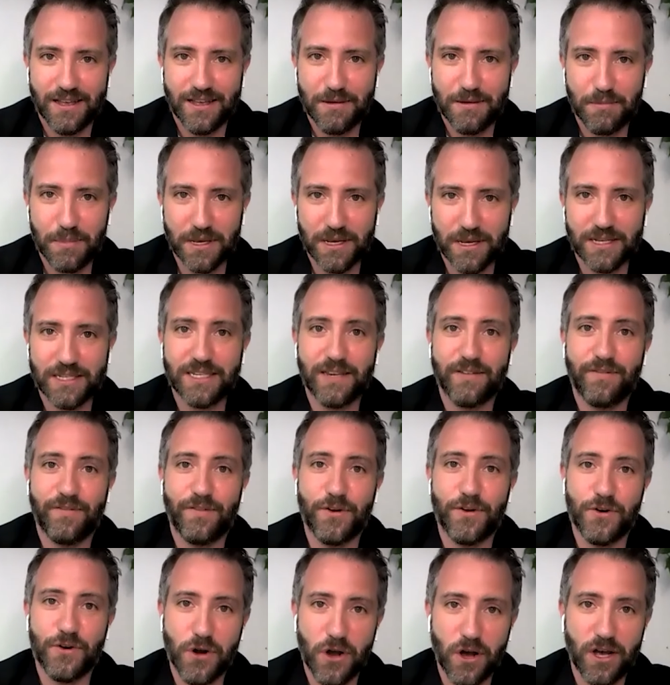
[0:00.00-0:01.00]
Because if
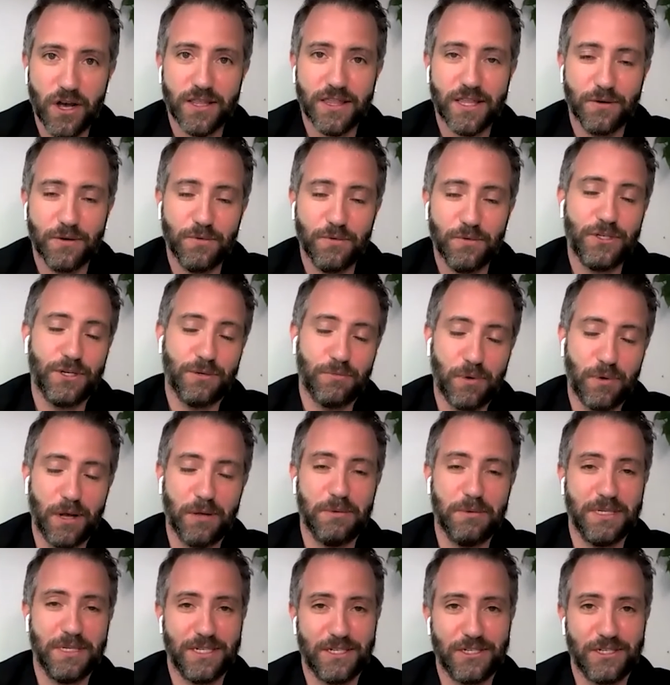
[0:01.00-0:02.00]
they're not, then we should
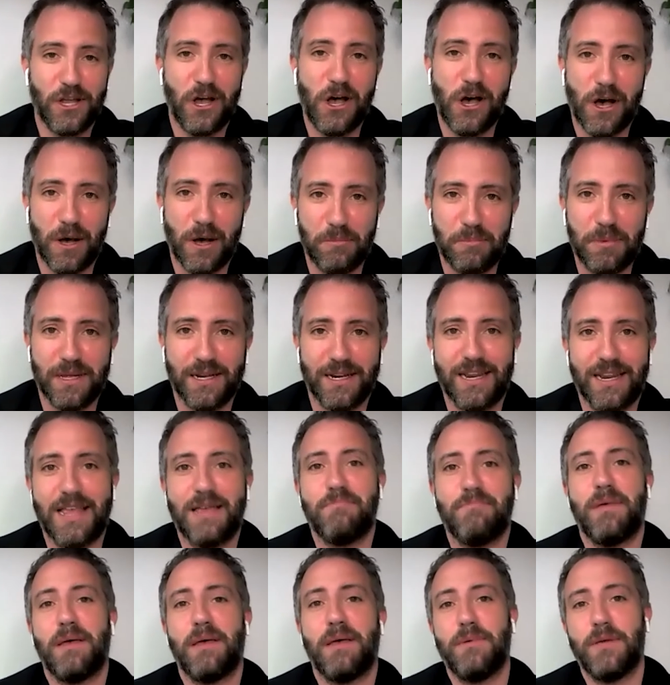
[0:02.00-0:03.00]
probably stop and
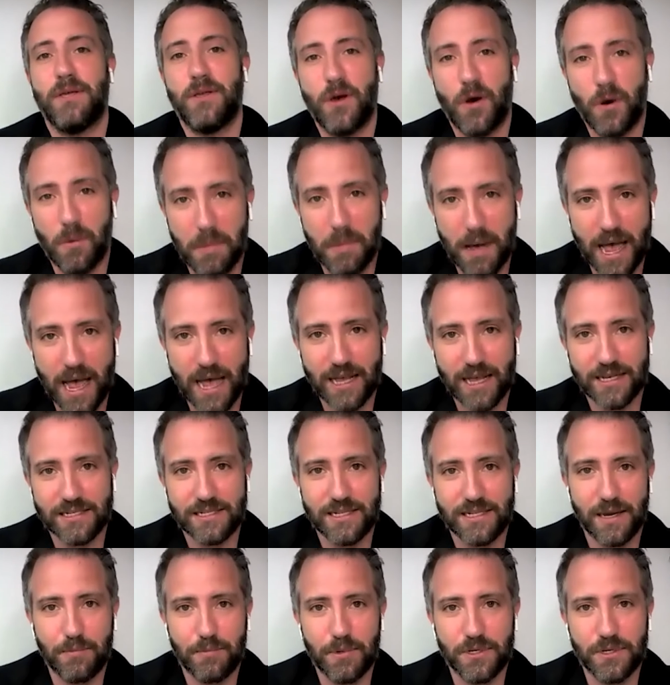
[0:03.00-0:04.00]
maybe go back a
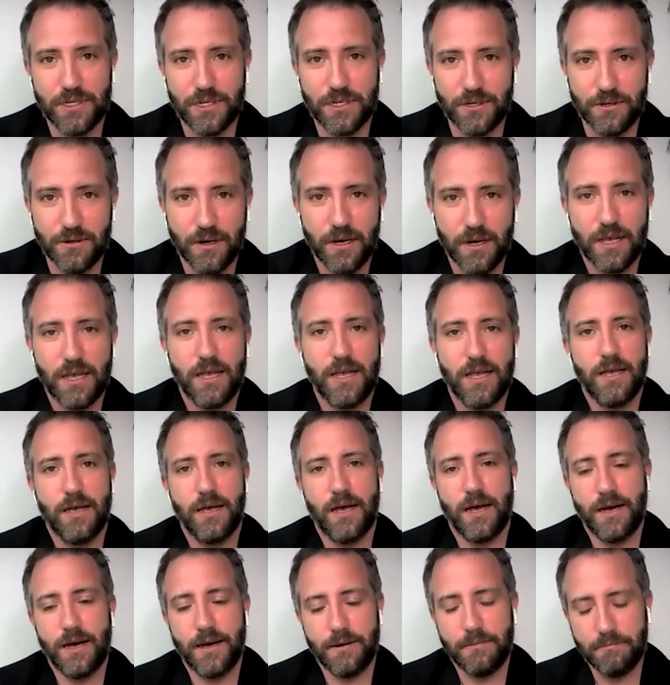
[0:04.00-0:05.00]
step or two.
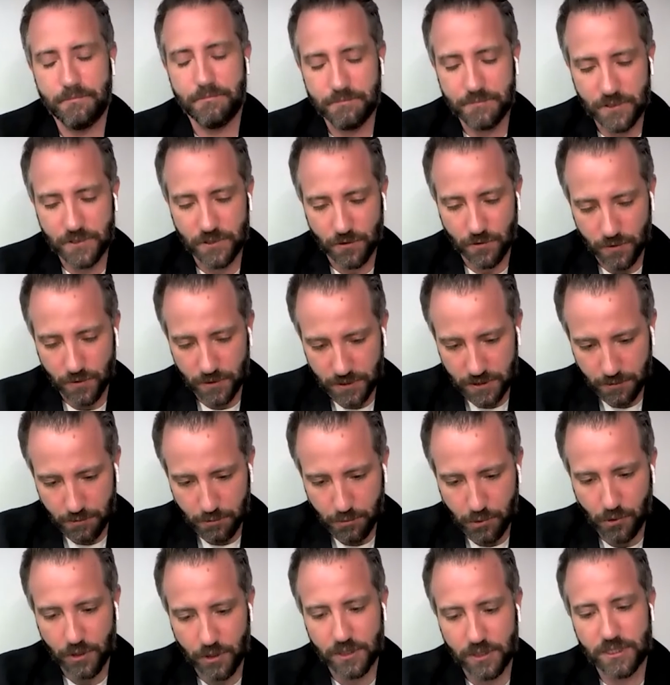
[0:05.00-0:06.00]
So it's
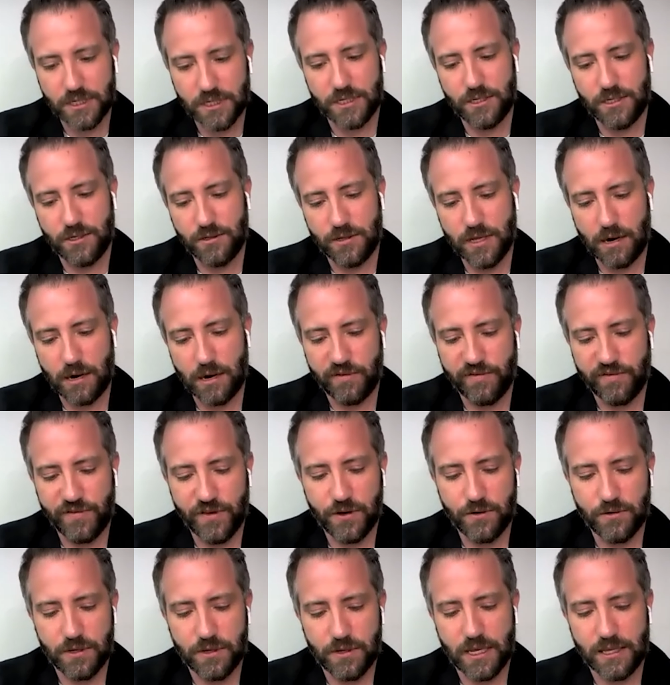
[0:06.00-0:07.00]
important to do that
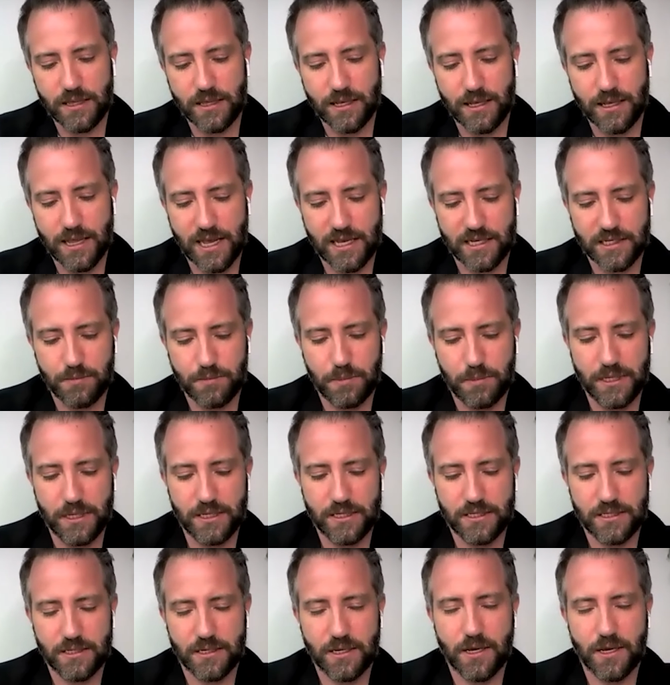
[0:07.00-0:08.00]
review. And then the last
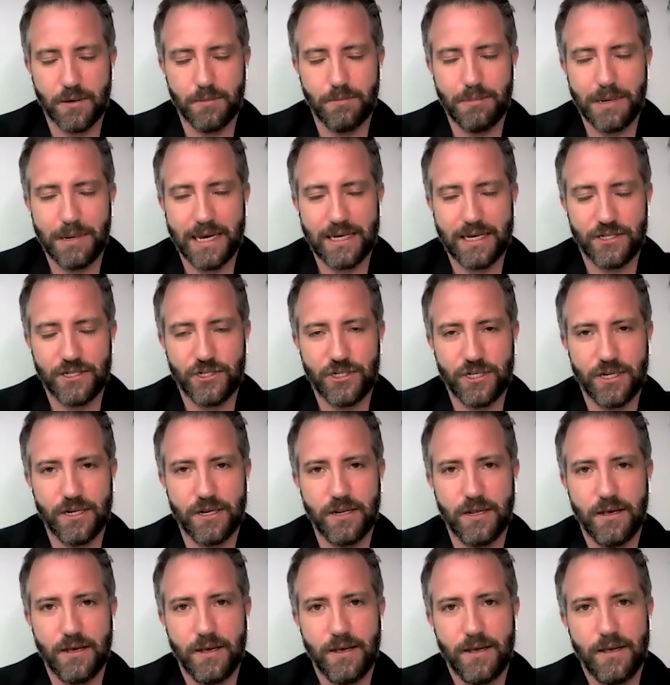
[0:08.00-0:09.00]
piece,
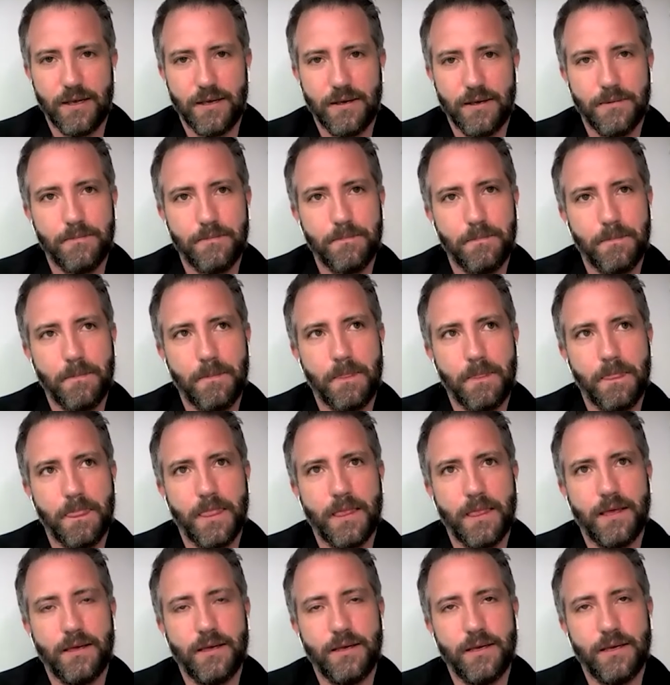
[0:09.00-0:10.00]
compassion,
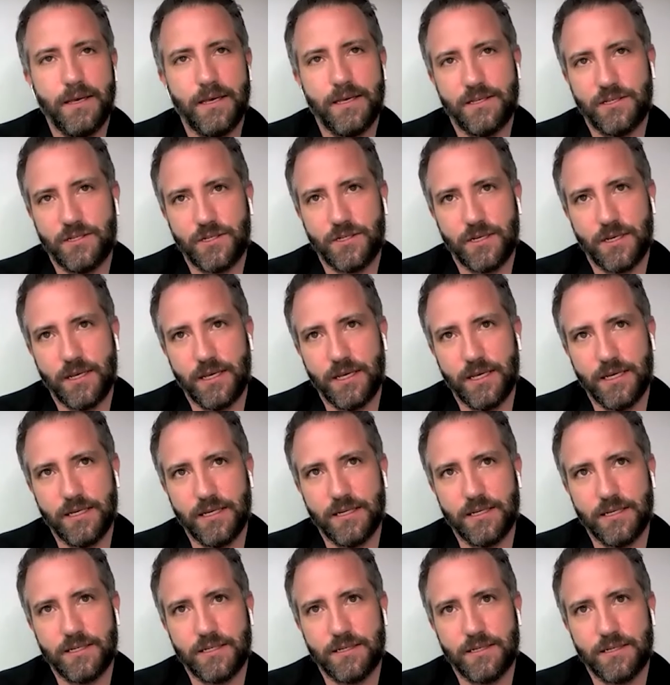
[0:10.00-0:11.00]

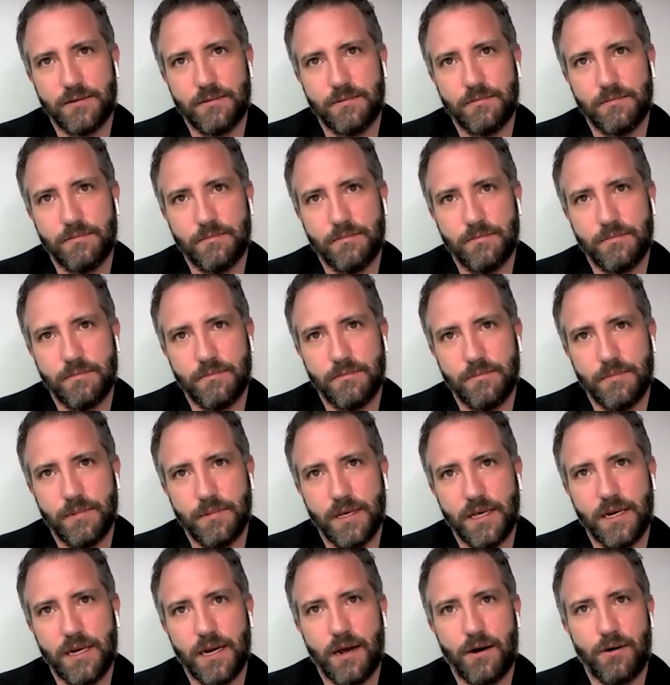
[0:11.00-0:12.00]
is
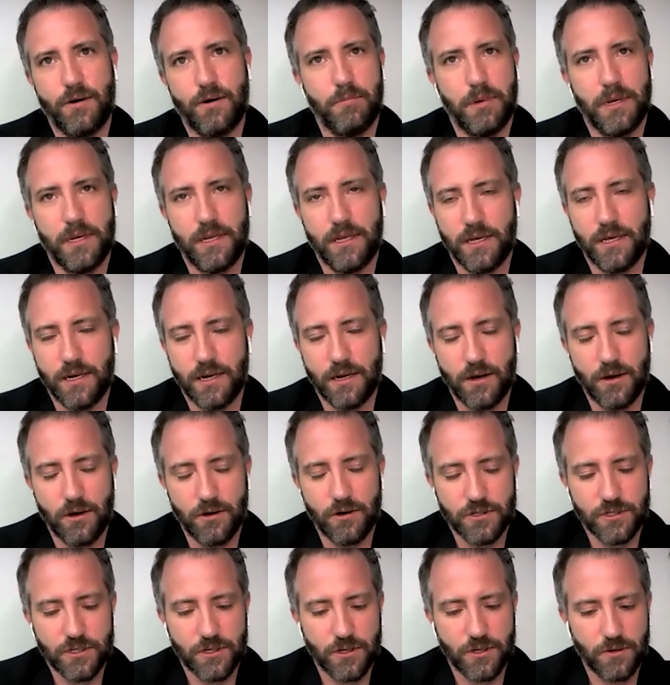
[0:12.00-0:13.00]
in our opinion
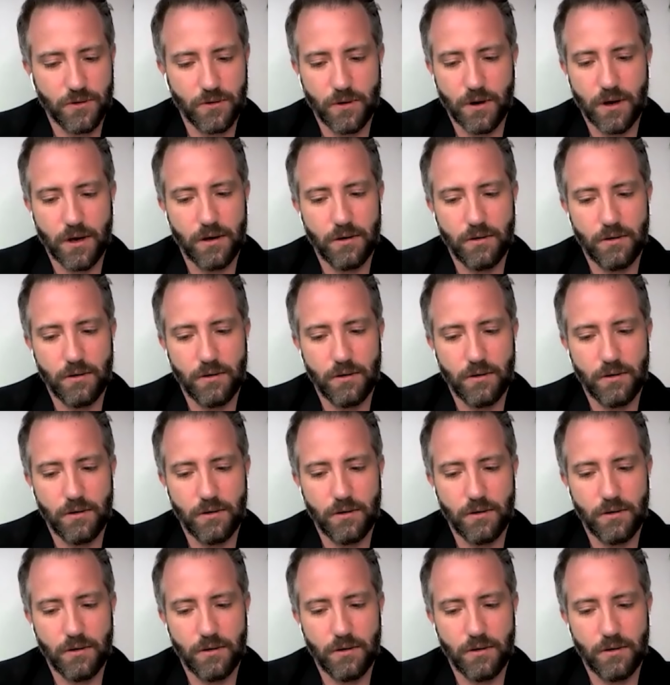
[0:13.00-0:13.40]
also